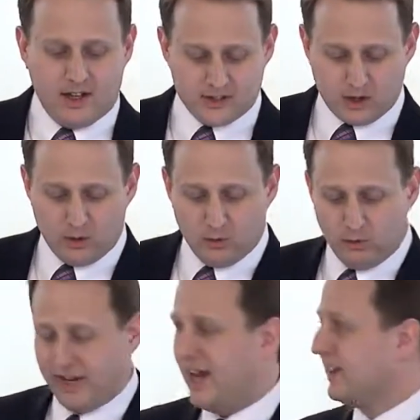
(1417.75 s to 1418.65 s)
And so
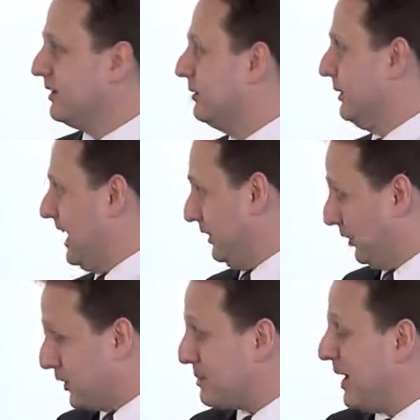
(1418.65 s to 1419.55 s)
when I
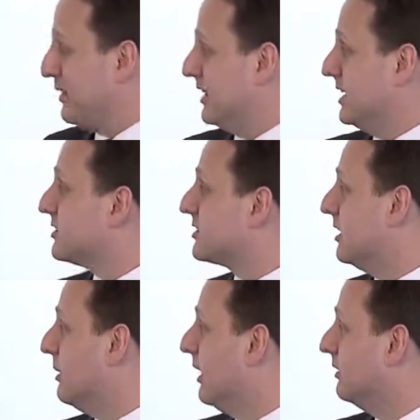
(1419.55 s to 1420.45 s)
learned about this
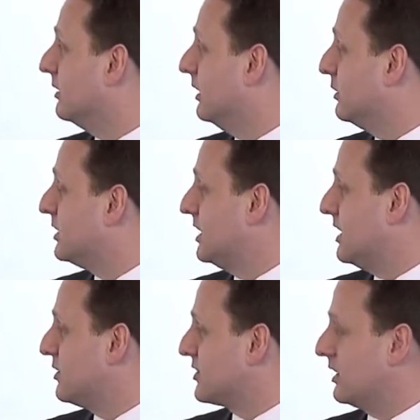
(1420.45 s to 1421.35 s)
about
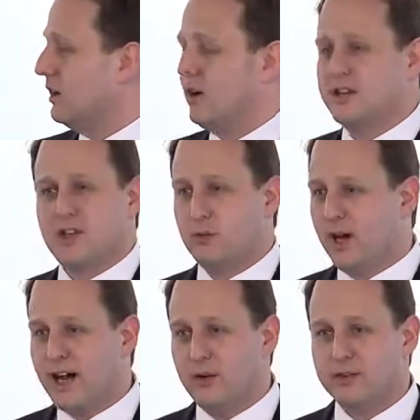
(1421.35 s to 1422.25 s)
10 years ago, I said,
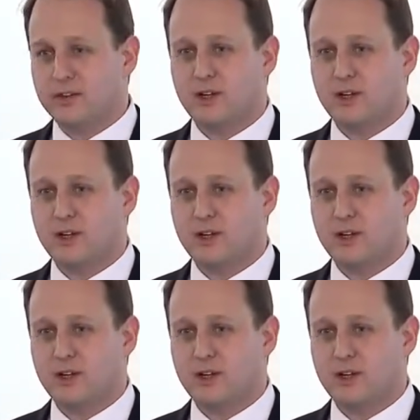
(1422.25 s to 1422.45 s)
wow,